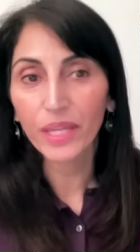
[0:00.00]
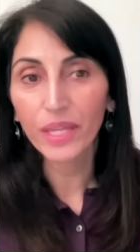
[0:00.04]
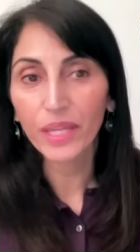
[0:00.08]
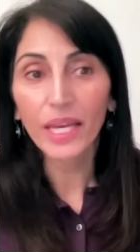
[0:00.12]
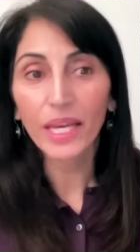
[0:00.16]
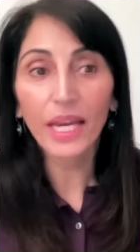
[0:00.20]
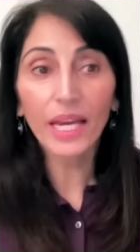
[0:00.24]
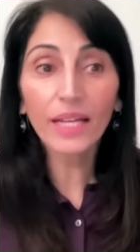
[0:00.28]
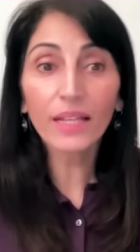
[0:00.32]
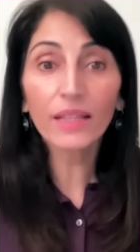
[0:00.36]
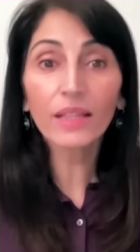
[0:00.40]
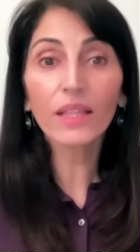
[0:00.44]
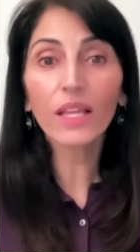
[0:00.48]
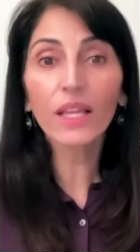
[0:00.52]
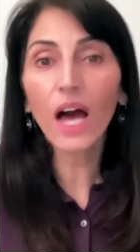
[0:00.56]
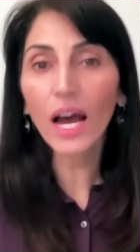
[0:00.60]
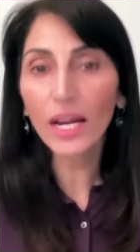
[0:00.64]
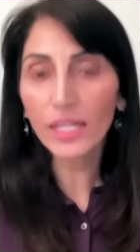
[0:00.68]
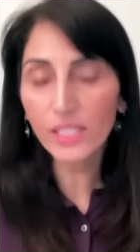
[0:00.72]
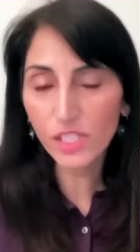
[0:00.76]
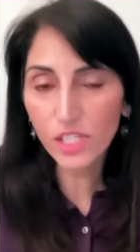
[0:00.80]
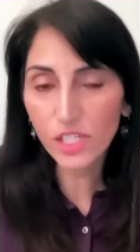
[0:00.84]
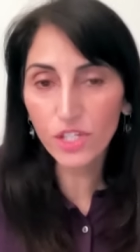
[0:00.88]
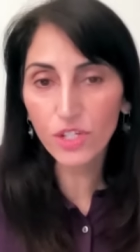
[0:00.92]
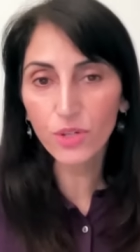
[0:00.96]
It
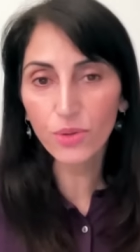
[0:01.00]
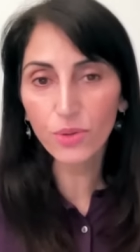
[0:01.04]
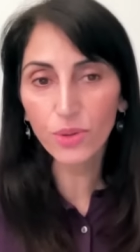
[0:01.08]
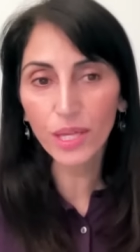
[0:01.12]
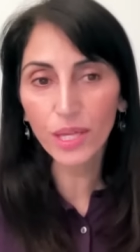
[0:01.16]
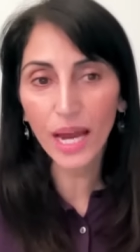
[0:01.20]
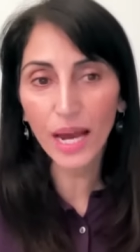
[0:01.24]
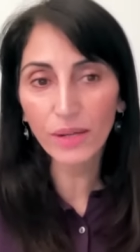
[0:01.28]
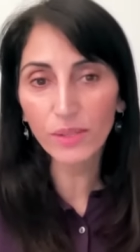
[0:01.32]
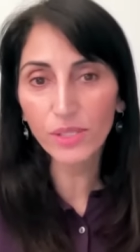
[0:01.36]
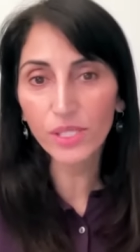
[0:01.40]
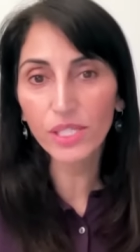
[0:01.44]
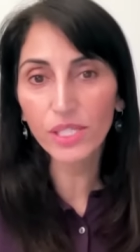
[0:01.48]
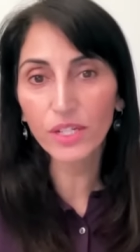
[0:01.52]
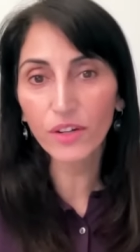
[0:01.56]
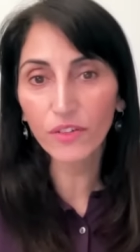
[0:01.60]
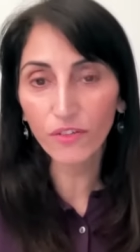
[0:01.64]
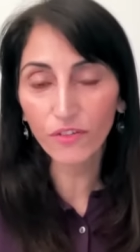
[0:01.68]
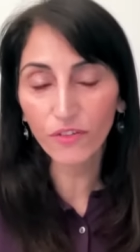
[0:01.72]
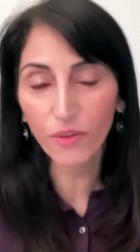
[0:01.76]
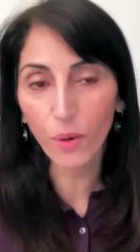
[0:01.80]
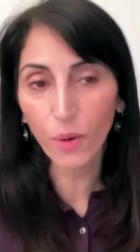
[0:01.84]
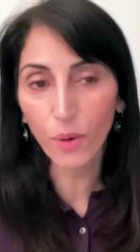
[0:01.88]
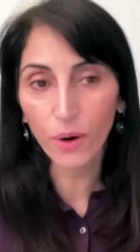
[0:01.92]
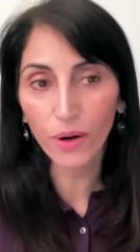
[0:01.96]
lost in
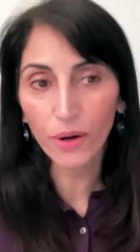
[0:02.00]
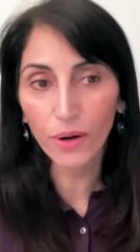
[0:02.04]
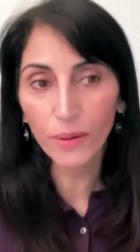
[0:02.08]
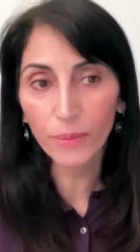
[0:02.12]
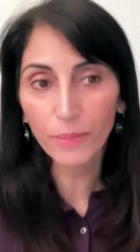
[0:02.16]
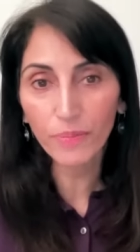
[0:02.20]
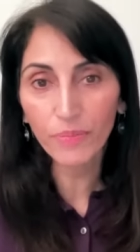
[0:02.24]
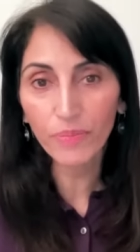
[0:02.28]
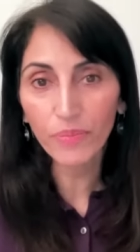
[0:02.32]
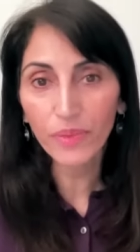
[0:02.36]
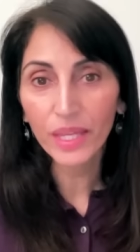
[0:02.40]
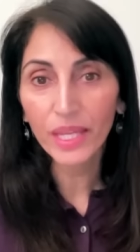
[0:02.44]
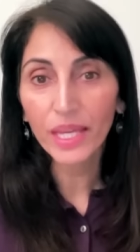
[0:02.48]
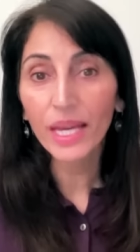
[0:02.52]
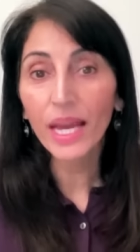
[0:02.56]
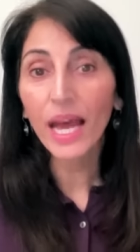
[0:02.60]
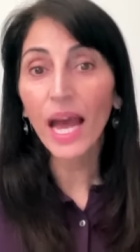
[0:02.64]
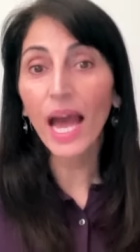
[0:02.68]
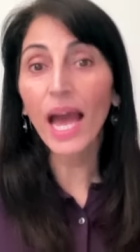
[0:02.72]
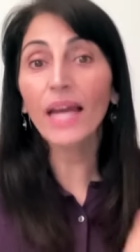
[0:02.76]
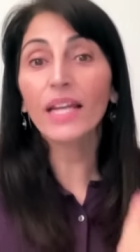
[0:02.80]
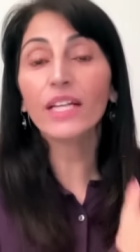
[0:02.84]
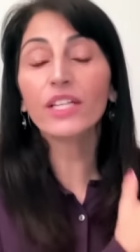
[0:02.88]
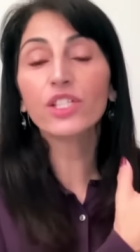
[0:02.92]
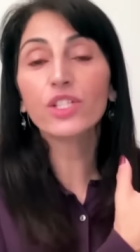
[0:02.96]
2004,
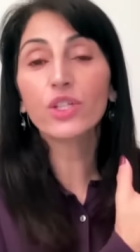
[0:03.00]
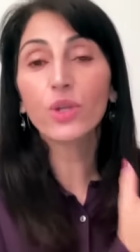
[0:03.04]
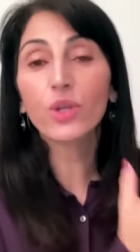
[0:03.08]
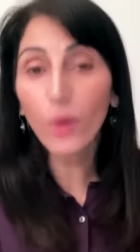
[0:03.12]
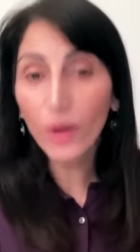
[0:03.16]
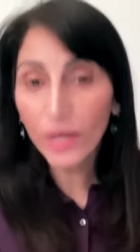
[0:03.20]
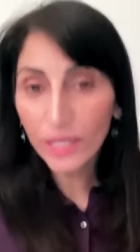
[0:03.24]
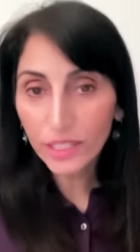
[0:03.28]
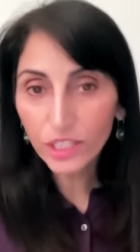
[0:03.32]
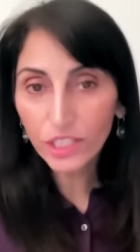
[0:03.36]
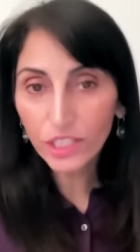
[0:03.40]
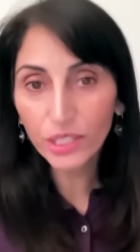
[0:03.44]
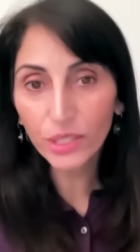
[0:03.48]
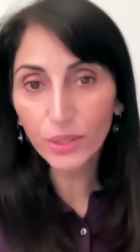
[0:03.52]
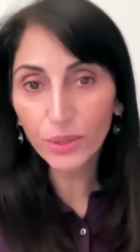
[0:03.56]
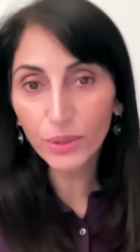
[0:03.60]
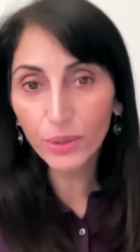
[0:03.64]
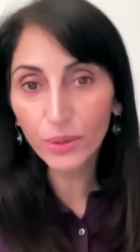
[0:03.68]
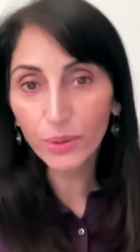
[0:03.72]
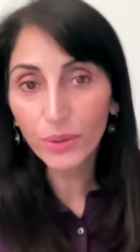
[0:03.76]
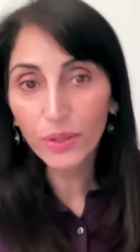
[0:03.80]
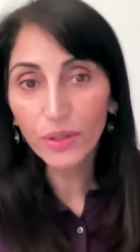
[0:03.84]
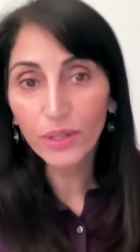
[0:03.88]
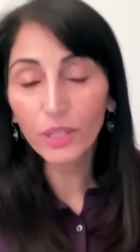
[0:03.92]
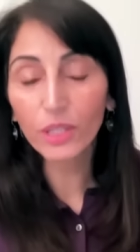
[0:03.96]
and it's going
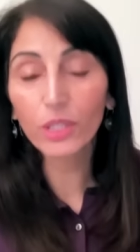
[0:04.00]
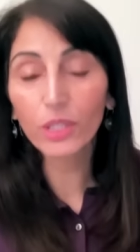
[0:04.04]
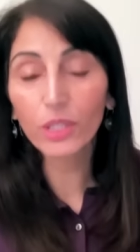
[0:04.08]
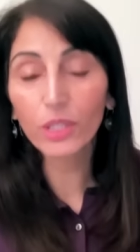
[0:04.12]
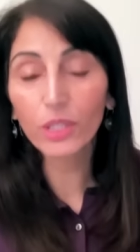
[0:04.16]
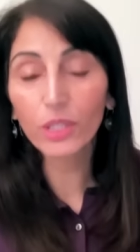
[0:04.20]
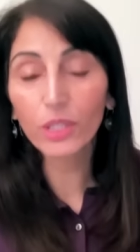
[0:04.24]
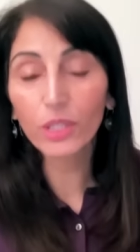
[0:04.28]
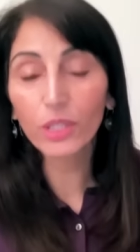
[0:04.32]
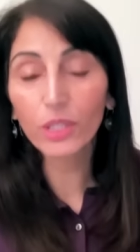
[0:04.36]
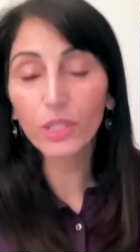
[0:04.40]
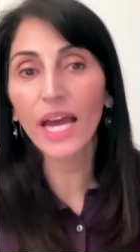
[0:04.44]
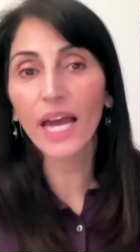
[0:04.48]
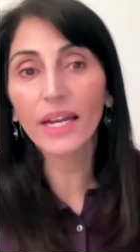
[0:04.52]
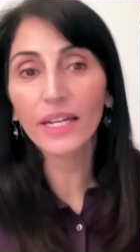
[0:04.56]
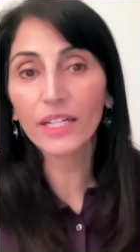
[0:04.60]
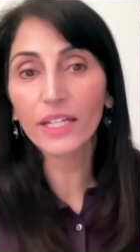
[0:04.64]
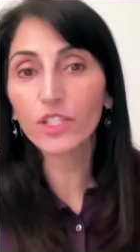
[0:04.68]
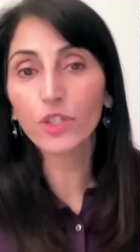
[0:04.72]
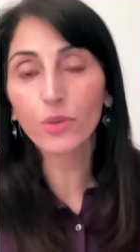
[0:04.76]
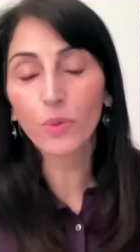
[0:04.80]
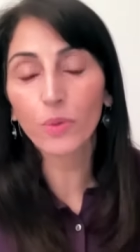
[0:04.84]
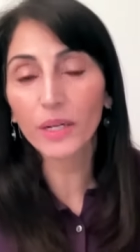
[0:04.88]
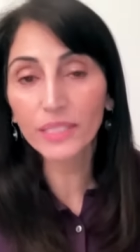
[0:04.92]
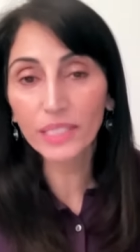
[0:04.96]
to lose again in
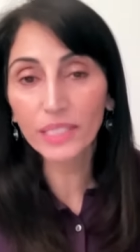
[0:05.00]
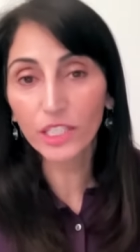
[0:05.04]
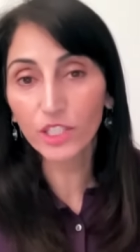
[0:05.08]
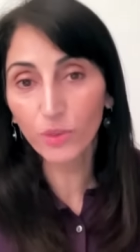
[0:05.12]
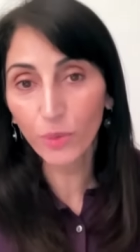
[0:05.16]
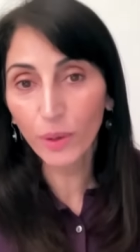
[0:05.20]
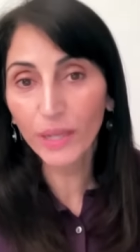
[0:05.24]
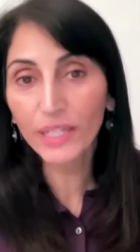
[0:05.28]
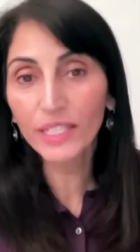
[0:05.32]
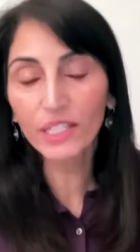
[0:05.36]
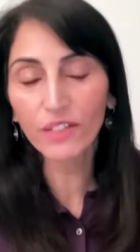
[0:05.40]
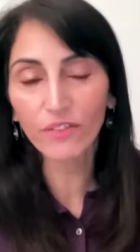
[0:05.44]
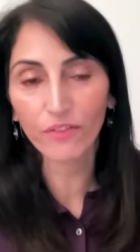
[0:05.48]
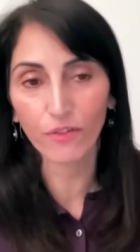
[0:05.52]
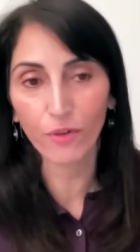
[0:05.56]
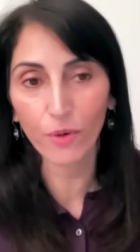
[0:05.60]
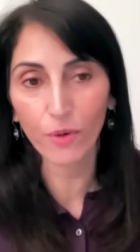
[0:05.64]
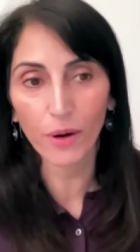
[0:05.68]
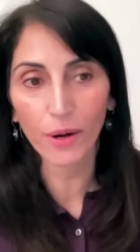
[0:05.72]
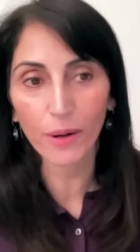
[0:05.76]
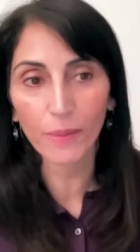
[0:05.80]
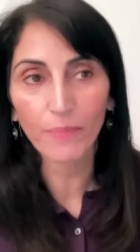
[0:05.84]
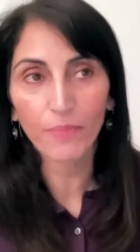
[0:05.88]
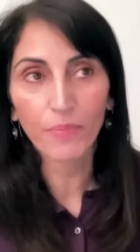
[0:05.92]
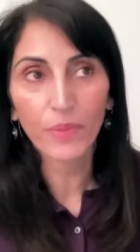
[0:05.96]

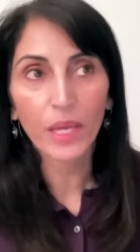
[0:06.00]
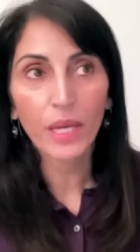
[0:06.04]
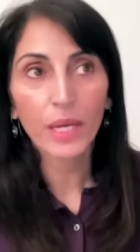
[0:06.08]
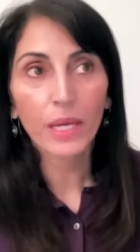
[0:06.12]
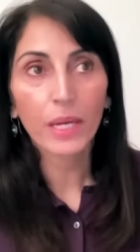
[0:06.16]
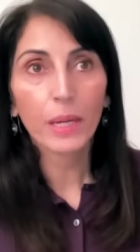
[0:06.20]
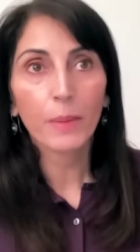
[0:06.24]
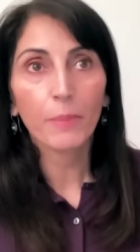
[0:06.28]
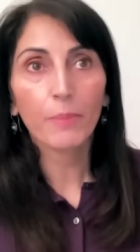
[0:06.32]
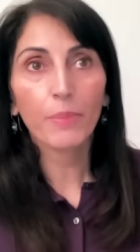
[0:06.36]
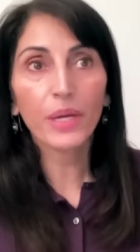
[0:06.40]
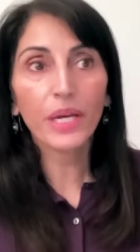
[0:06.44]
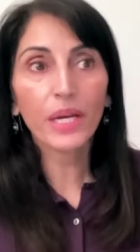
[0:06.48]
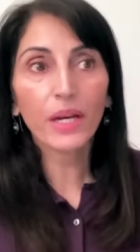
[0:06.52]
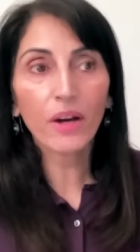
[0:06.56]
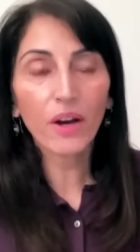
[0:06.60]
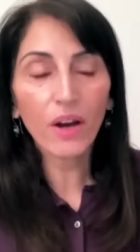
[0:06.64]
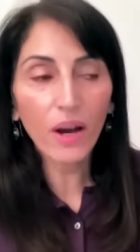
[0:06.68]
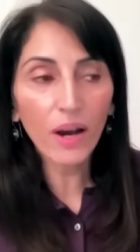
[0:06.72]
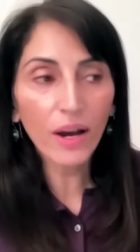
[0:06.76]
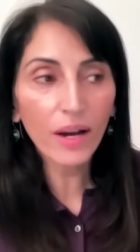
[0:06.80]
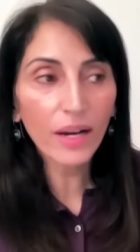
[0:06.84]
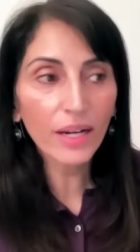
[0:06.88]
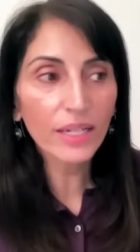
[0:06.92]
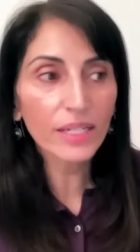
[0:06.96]
2024
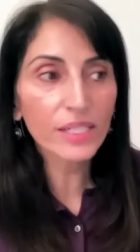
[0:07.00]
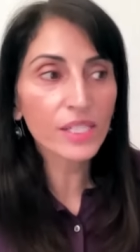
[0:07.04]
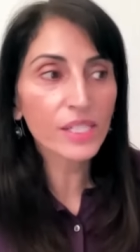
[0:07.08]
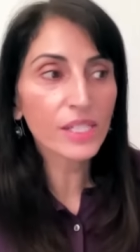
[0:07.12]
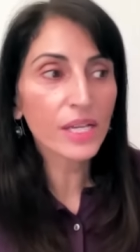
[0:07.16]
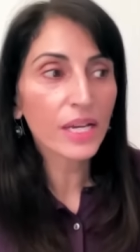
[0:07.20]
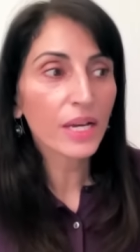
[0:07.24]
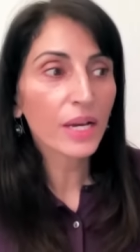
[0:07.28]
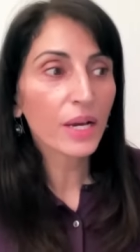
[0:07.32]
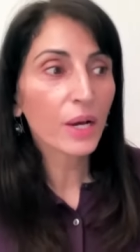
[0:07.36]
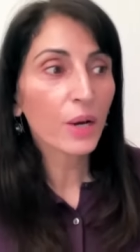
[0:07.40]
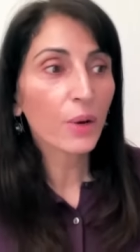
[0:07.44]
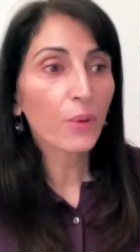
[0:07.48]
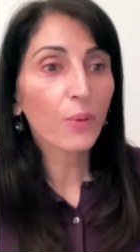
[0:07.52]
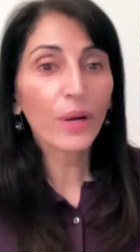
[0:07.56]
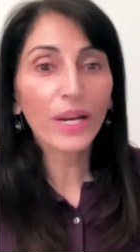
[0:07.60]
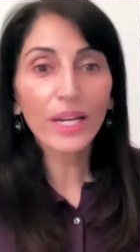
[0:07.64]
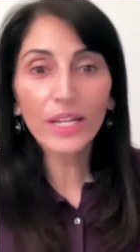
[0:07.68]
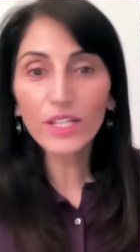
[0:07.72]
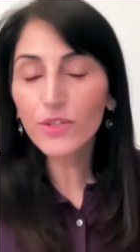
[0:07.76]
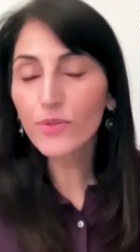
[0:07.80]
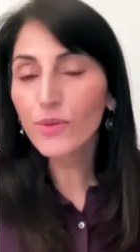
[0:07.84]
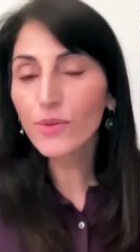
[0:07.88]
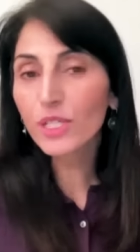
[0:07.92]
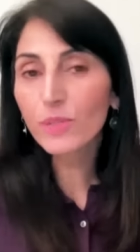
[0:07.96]
because what
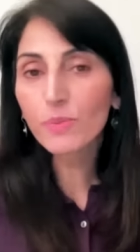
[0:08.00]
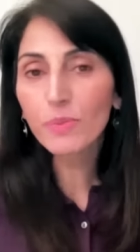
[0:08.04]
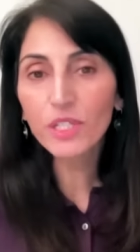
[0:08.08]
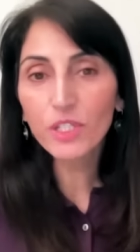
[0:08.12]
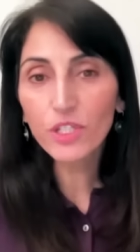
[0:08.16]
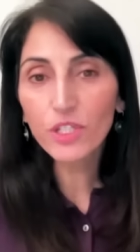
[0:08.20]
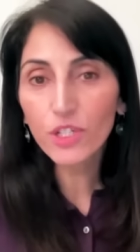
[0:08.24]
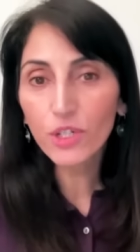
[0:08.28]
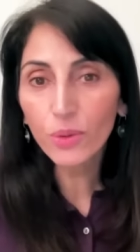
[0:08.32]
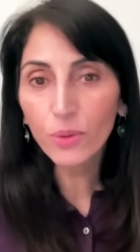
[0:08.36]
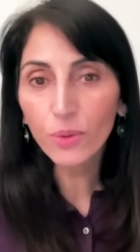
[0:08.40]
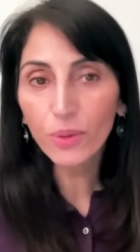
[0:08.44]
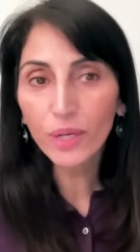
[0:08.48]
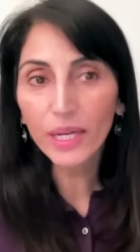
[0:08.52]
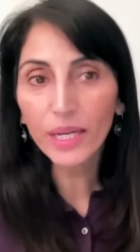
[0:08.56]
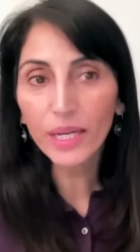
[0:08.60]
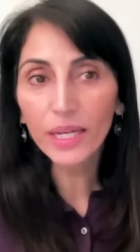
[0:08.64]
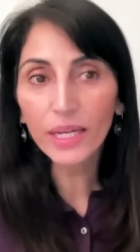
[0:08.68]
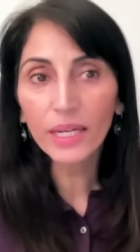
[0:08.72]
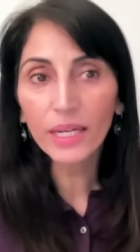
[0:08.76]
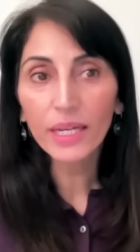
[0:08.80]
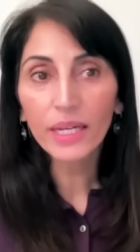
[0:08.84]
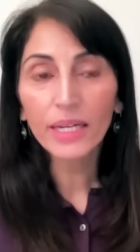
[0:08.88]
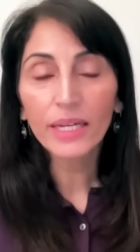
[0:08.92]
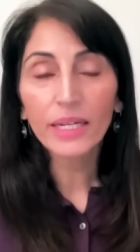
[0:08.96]
Israel's been doing